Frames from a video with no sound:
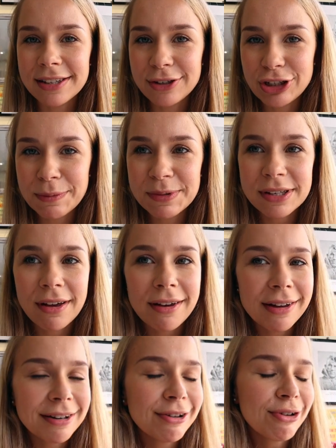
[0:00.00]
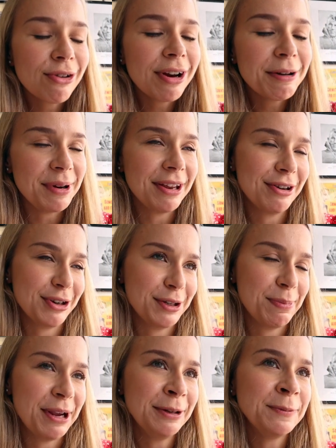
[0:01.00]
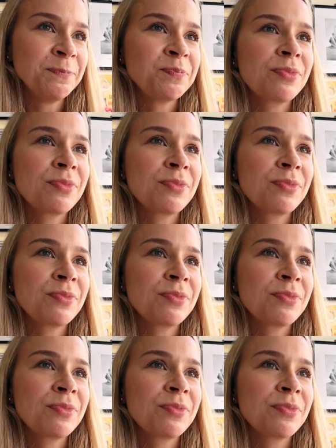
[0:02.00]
the chips are incredibly crispy.